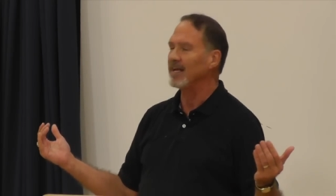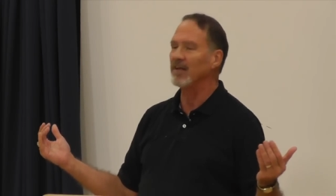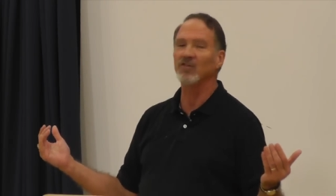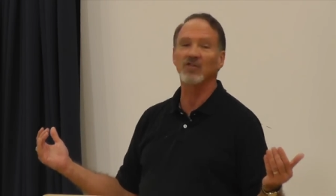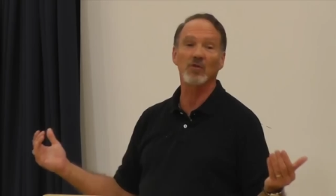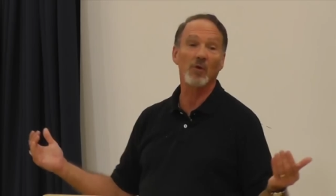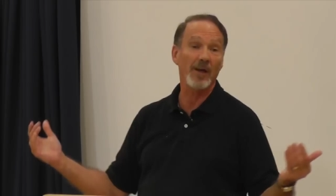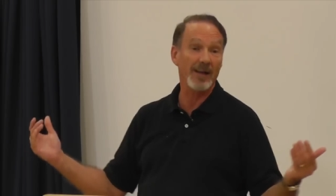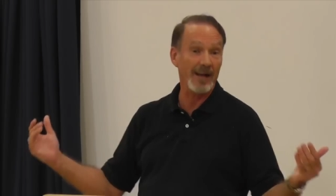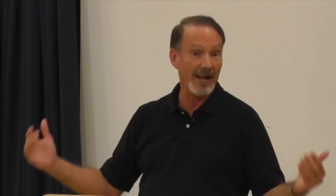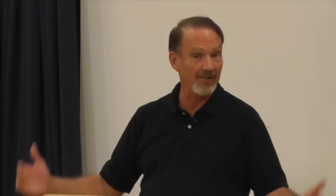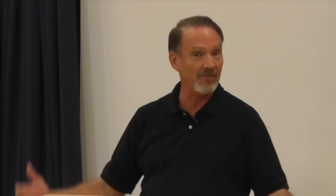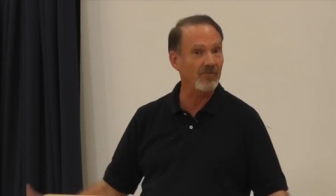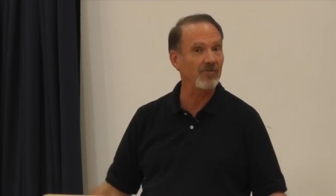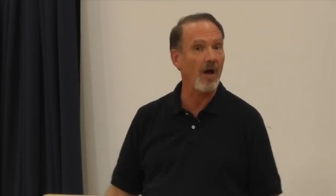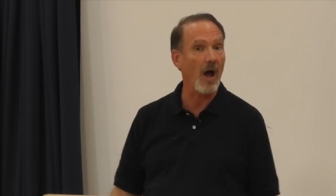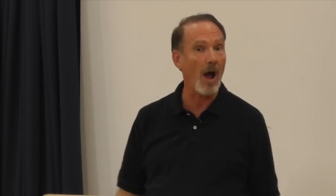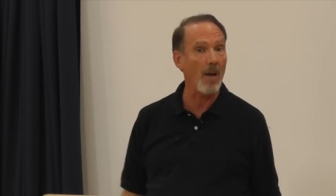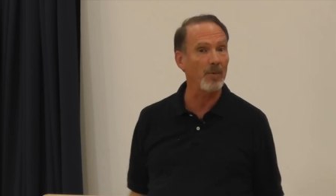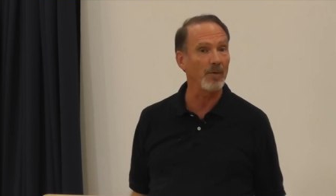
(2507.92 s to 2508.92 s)
And so I
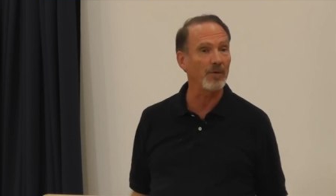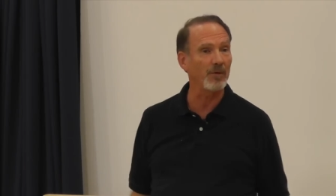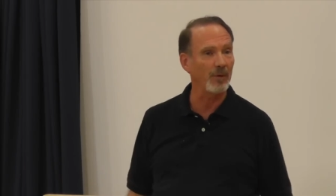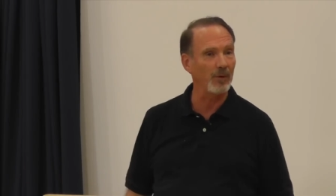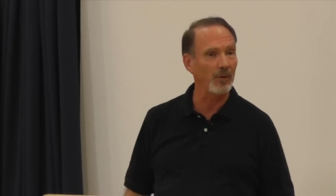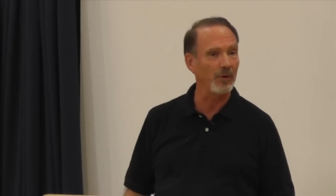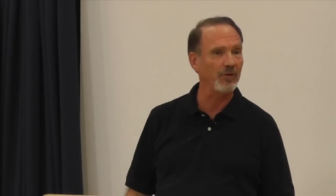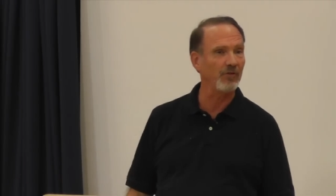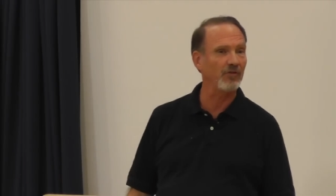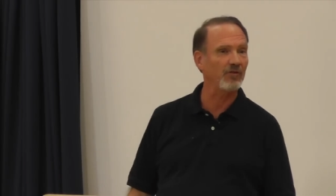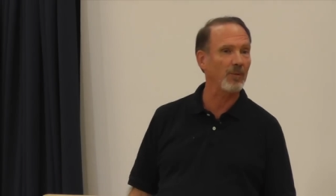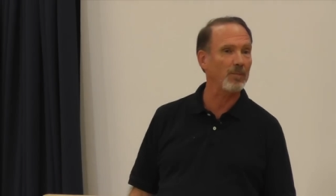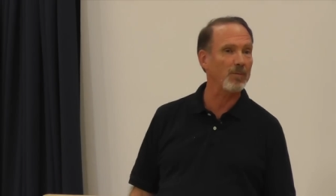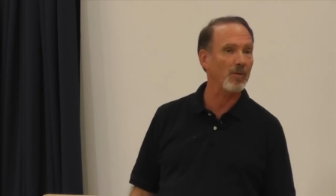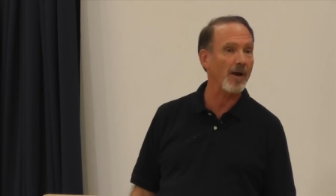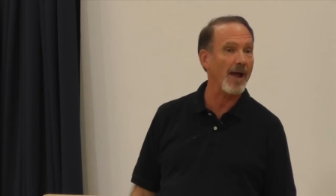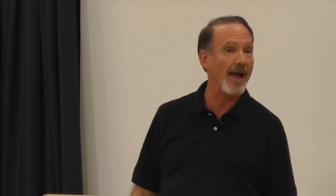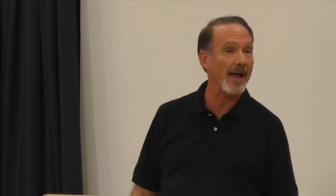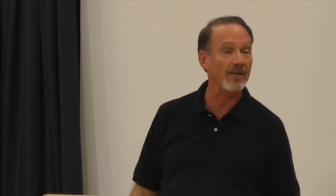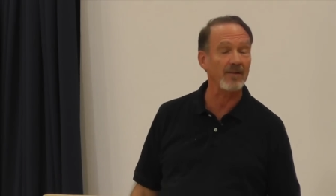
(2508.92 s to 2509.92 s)
got opportunities to
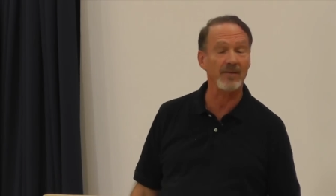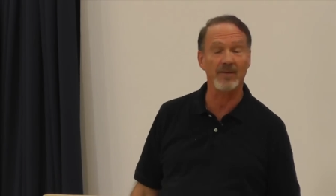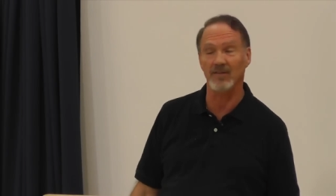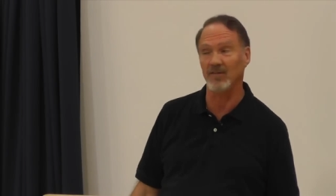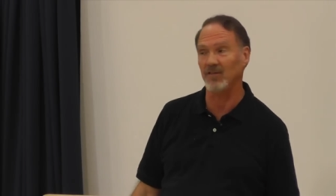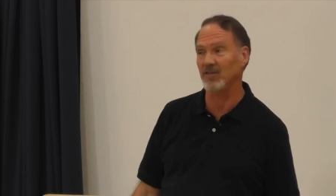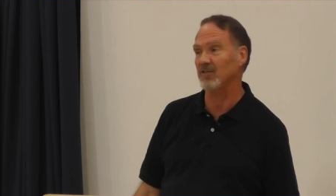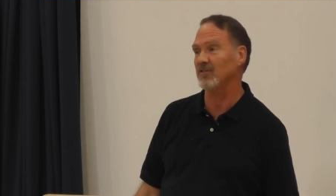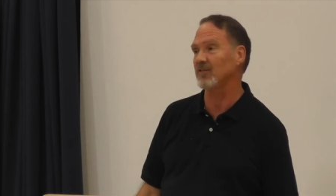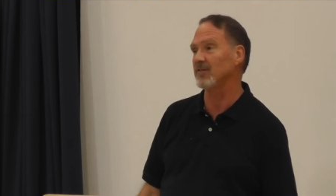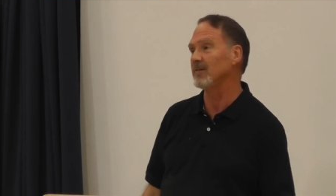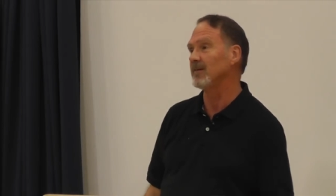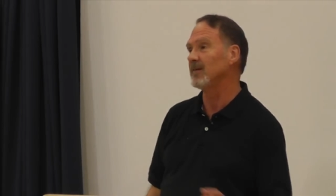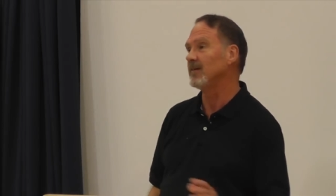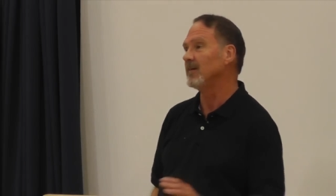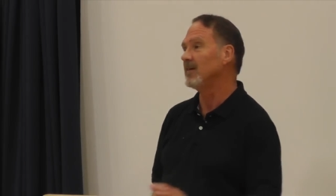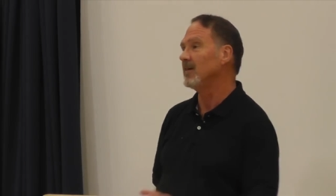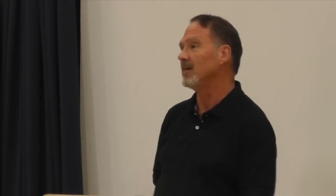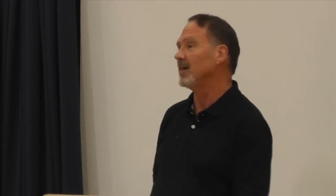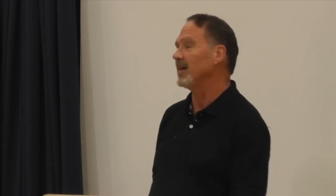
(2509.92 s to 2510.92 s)
practice.
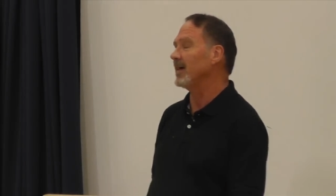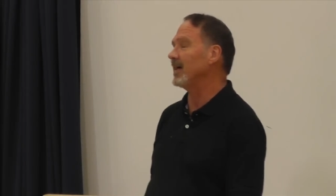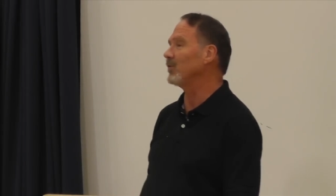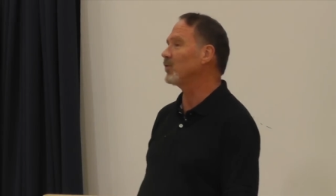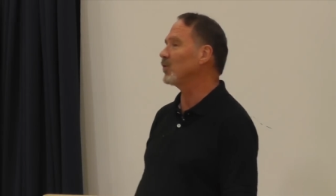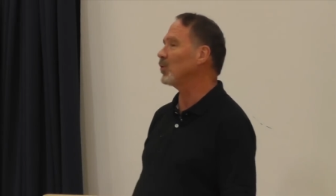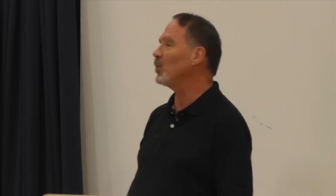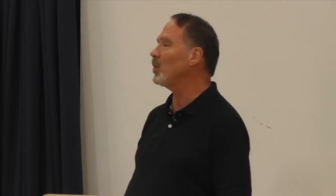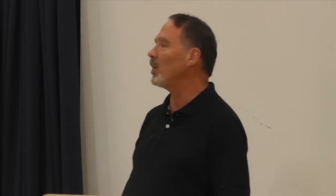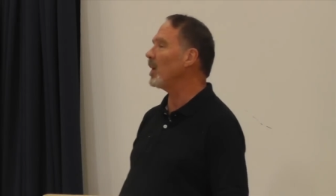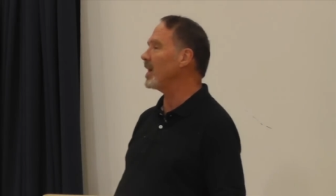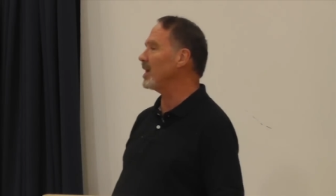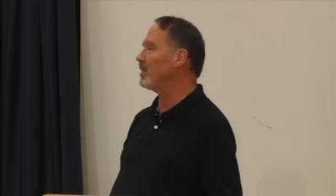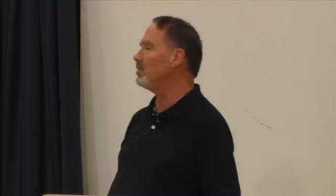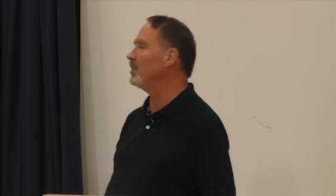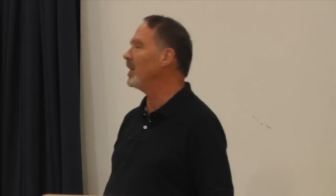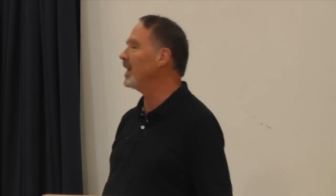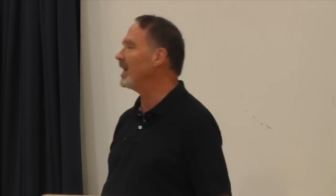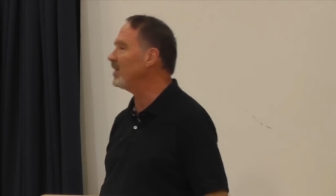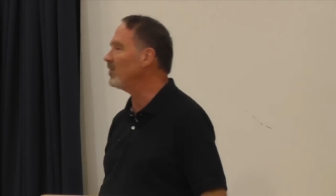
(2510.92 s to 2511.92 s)
And to my
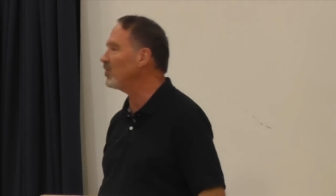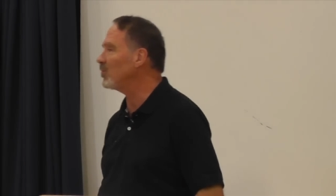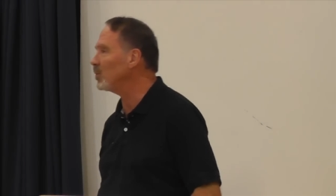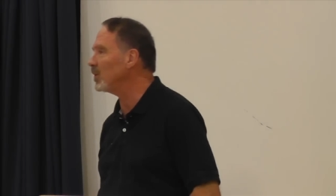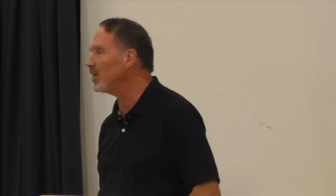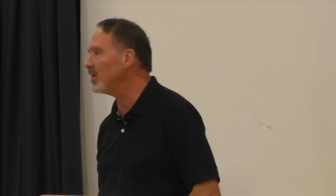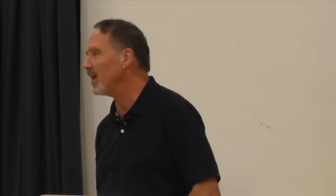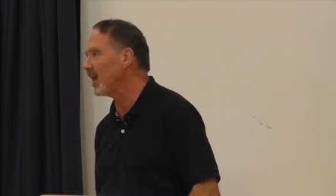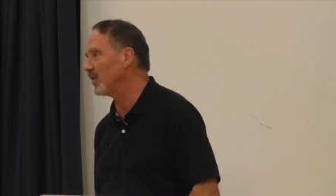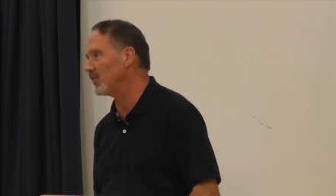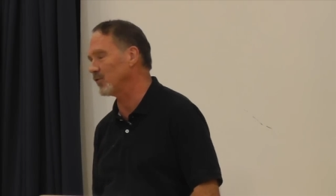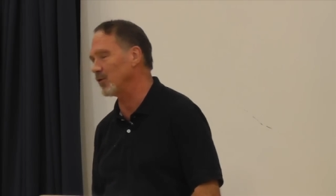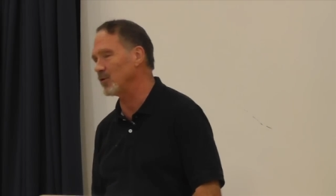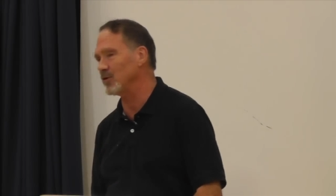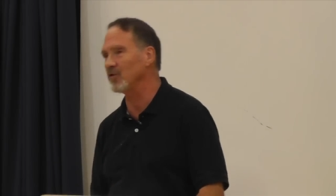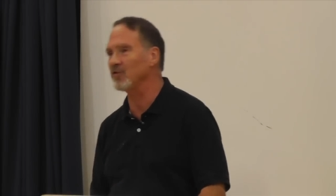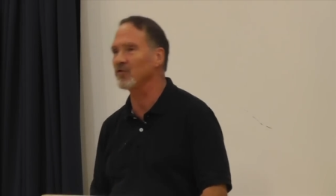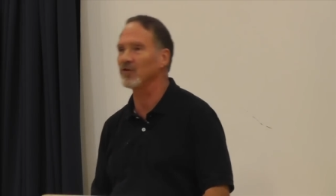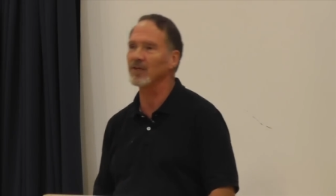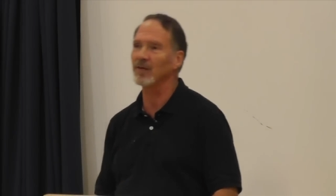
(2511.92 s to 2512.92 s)
amazement, I
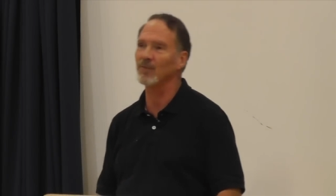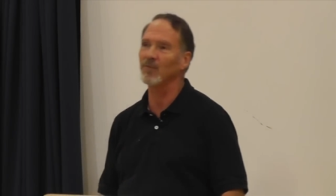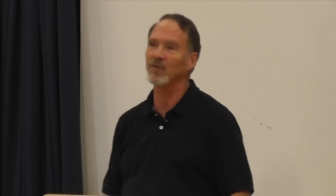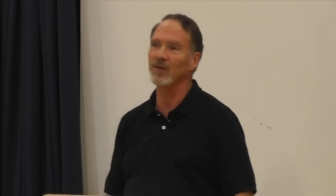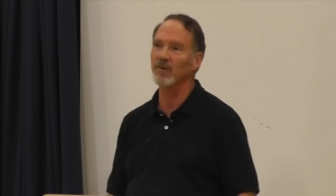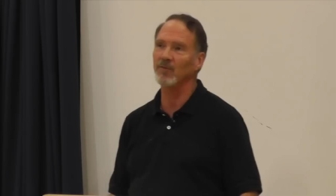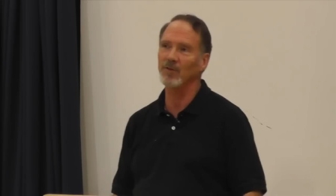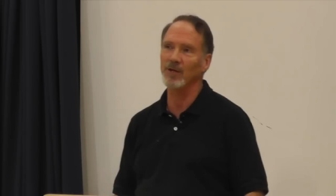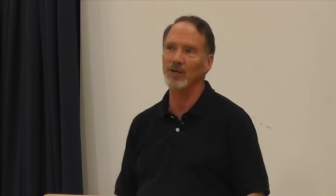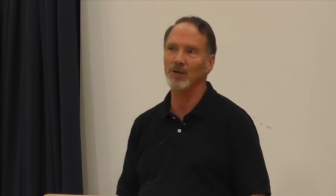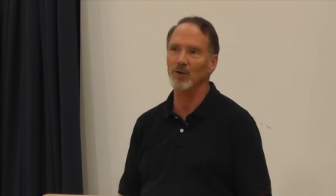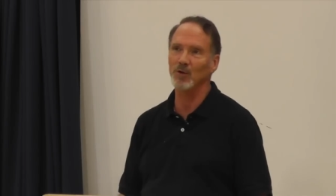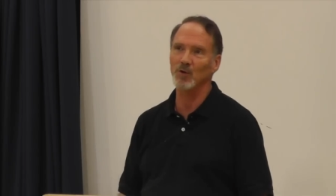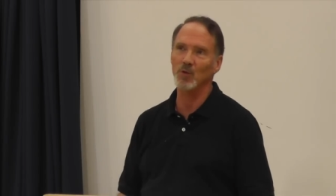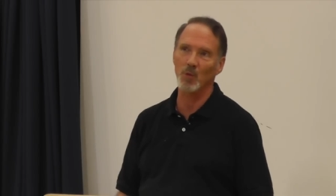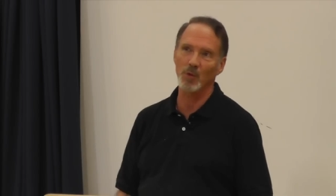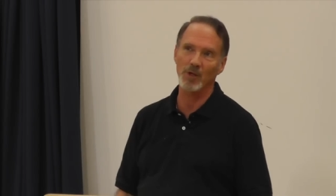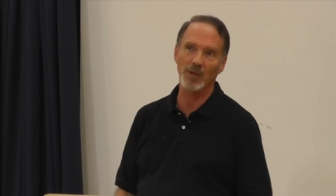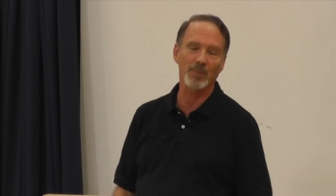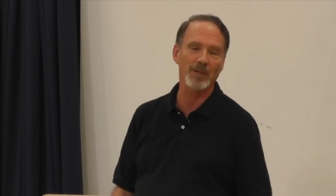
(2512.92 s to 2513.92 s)
started seeing 15 or
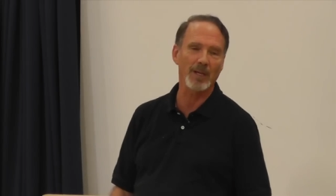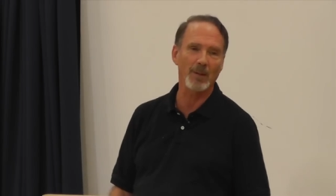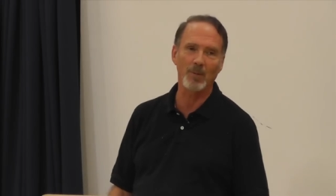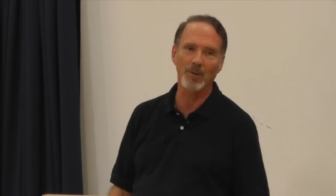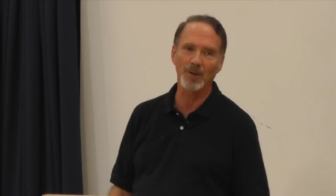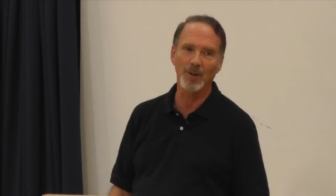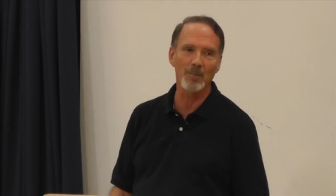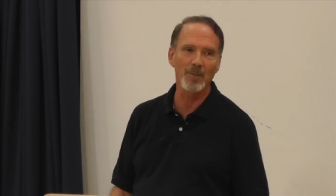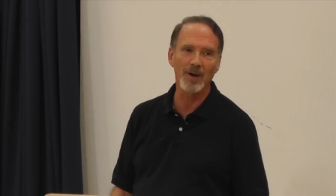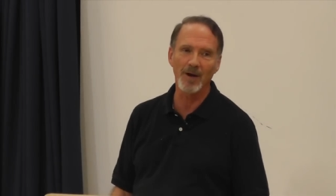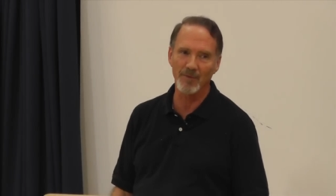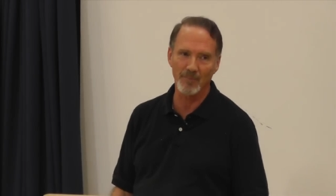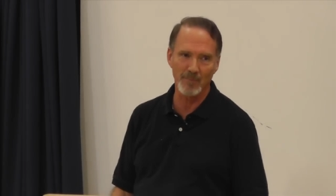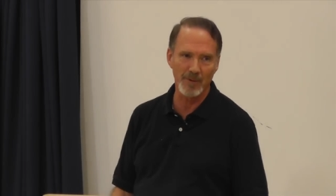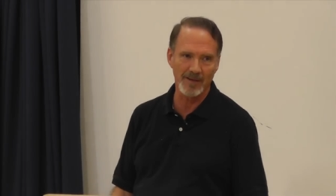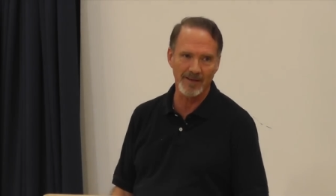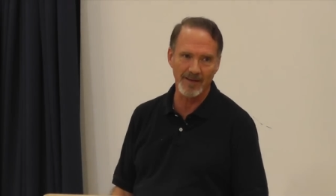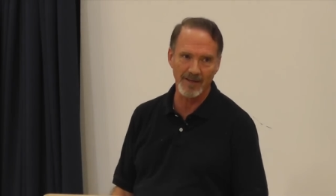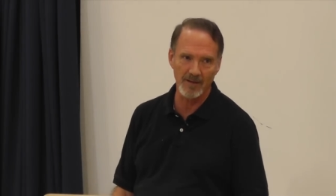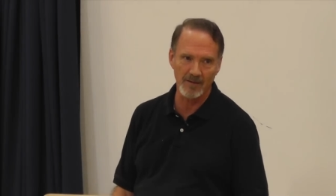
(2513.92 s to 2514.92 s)
20 people a
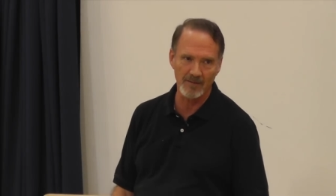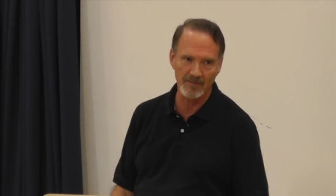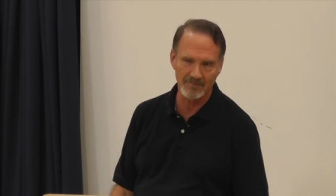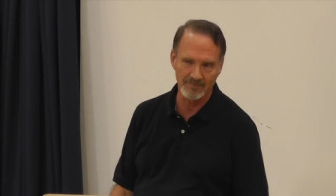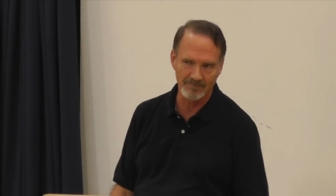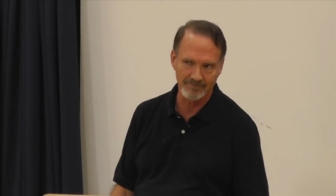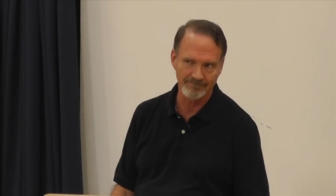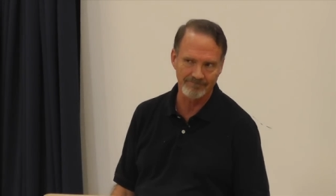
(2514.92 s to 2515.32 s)
month being healed.